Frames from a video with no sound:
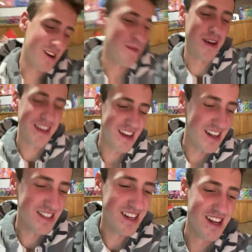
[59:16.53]
oh my
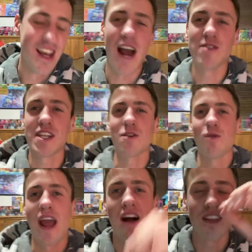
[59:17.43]
gosh, I was in a
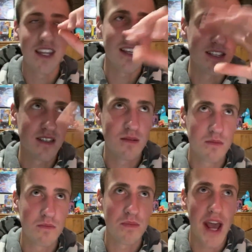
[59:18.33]
rally this
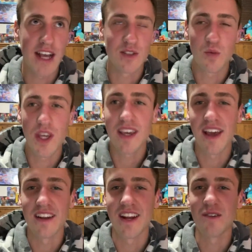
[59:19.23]
past
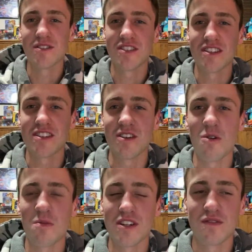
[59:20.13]
weekend and it was just so
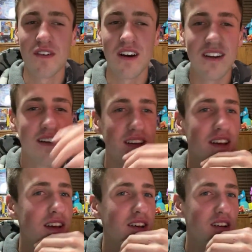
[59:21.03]
much fun.
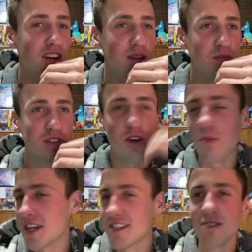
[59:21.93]
Um, so
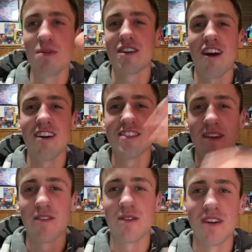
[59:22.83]
many supercars
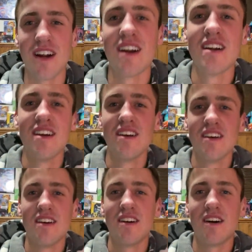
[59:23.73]
everywhere.
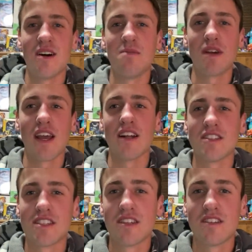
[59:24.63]
Um, but yeah,
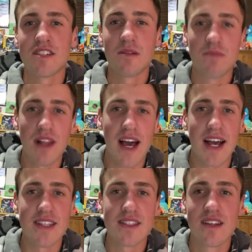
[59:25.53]
just just a
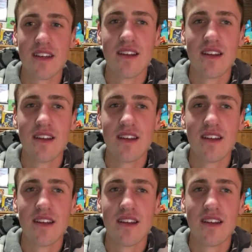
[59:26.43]
blast.